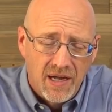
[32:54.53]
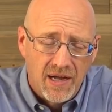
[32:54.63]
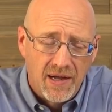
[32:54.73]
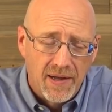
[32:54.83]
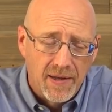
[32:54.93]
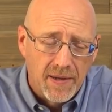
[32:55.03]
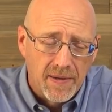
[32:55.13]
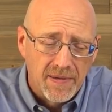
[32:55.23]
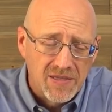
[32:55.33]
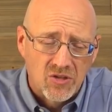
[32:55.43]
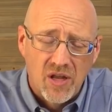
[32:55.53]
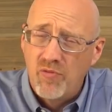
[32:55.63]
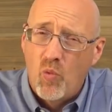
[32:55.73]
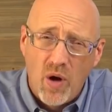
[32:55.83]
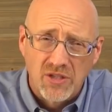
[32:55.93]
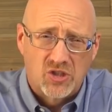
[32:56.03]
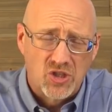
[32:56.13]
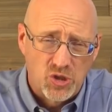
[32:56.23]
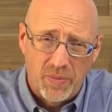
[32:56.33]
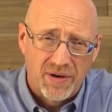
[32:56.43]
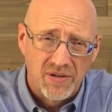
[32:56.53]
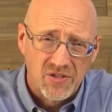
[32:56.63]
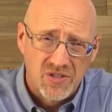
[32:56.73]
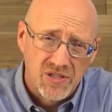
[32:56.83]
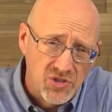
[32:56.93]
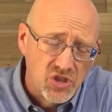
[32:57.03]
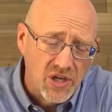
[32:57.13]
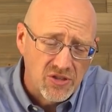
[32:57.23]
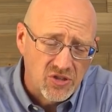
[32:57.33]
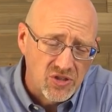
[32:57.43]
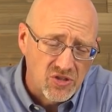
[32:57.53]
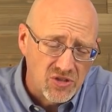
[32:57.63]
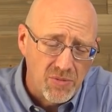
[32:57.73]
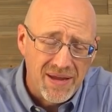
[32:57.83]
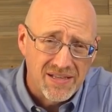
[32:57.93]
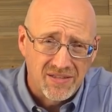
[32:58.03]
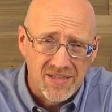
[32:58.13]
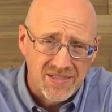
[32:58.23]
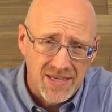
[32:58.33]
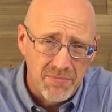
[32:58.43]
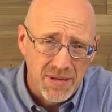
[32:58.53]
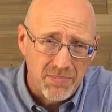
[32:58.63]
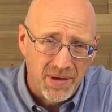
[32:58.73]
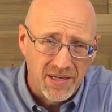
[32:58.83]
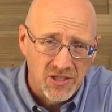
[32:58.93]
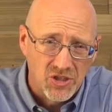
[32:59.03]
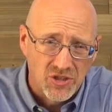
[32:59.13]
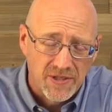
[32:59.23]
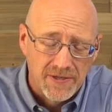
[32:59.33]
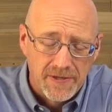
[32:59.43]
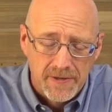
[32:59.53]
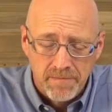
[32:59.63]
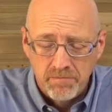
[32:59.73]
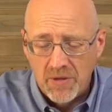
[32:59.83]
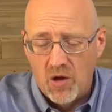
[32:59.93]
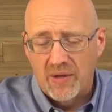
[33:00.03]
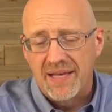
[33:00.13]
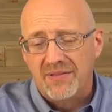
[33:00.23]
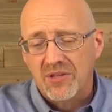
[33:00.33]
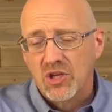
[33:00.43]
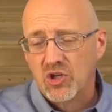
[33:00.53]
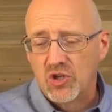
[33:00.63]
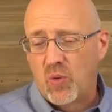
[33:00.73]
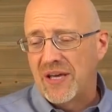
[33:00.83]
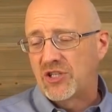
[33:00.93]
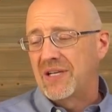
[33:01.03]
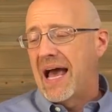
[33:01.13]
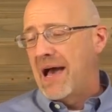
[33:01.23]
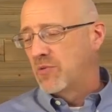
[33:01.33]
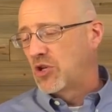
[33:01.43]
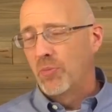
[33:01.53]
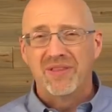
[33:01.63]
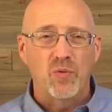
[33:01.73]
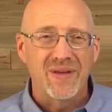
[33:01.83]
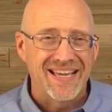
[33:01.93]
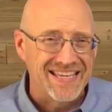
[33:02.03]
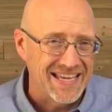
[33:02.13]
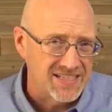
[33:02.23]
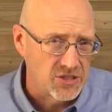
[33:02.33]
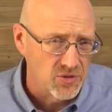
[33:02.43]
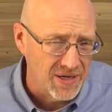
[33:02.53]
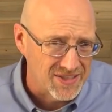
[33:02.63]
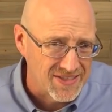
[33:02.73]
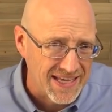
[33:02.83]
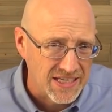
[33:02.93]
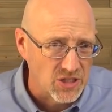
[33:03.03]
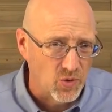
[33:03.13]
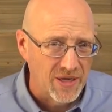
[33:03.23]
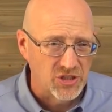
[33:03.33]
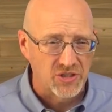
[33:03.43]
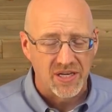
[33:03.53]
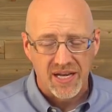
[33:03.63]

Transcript: Uh, his love wants to spare us. His justice demands that sin be punished. Okay, good question. I was hoping that we could get to a second question